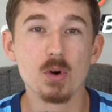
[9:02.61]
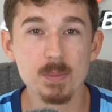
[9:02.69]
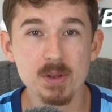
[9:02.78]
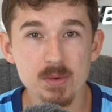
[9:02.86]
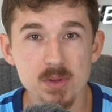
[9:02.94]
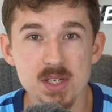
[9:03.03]
We'll
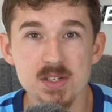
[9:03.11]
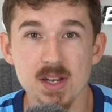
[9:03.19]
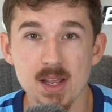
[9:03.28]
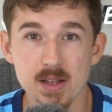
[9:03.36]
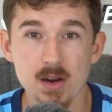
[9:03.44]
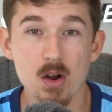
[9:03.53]
be releasing
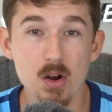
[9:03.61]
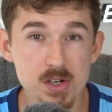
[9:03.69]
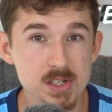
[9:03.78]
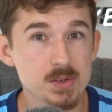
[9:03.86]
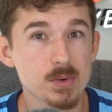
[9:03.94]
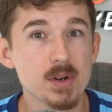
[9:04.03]
it in our
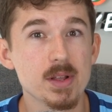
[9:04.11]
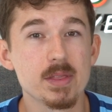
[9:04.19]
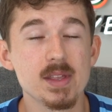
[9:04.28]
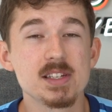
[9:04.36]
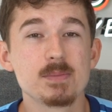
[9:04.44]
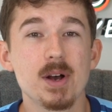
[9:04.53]
store
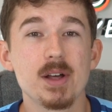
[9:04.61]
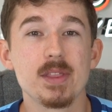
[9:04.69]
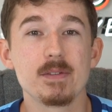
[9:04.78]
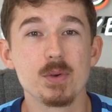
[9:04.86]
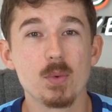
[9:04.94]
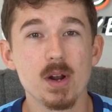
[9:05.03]
this
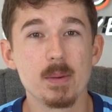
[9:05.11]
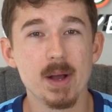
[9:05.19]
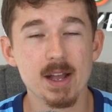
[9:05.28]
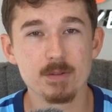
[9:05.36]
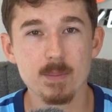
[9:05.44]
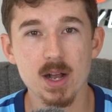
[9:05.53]
month if you want to
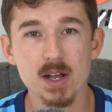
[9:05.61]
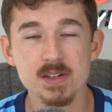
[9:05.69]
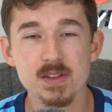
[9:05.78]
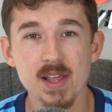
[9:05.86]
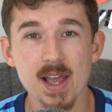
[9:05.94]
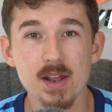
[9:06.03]
buy it from
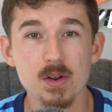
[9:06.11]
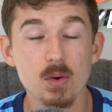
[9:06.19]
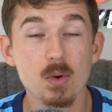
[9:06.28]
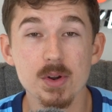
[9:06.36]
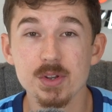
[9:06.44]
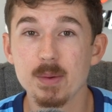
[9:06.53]
us then,
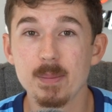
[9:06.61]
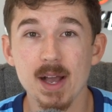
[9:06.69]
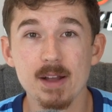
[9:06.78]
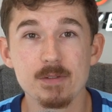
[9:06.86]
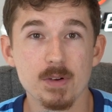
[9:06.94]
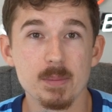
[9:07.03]
or you can
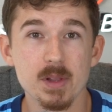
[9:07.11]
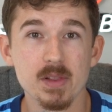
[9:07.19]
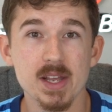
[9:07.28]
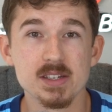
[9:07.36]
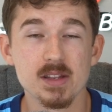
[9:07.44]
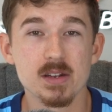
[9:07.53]
buy it from the
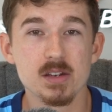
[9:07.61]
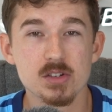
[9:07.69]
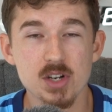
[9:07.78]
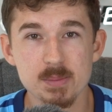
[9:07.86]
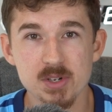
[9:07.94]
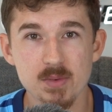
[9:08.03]
links in the
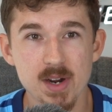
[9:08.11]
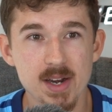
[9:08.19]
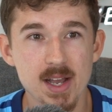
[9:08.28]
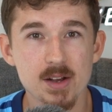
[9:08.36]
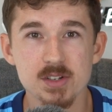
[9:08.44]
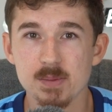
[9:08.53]
description right
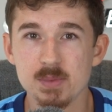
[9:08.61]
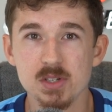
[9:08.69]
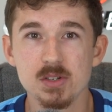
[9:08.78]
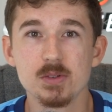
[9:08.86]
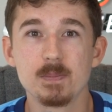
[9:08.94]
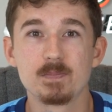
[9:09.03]
now. It's up to
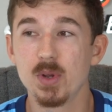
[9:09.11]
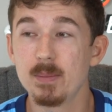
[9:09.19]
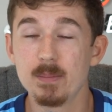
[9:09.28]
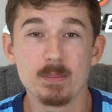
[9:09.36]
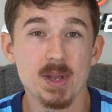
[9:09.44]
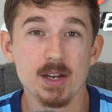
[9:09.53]
you.
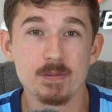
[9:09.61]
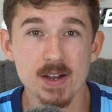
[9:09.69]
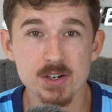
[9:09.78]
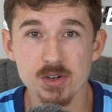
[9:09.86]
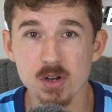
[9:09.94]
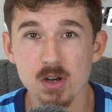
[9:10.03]
We
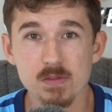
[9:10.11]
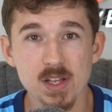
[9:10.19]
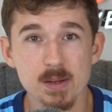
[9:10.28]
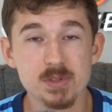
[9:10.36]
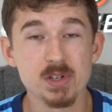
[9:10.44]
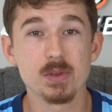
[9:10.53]
manufactured all of
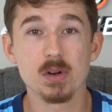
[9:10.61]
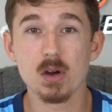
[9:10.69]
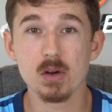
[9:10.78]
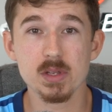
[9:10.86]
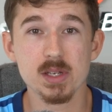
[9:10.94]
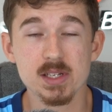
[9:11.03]
them, so they're
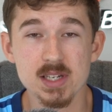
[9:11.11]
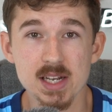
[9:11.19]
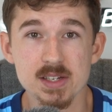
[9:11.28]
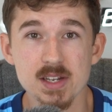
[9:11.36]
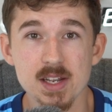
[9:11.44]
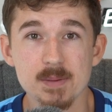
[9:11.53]
all the
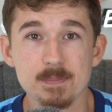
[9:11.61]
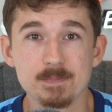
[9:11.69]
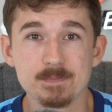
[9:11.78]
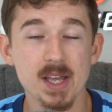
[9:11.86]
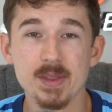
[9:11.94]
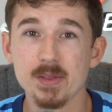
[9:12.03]
exact same.
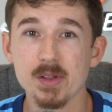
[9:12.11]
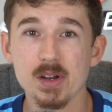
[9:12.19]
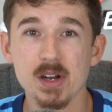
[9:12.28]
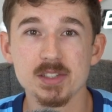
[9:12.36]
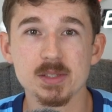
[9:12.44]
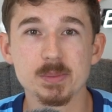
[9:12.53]
But yeah, they look
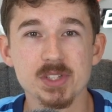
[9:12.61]
awesome.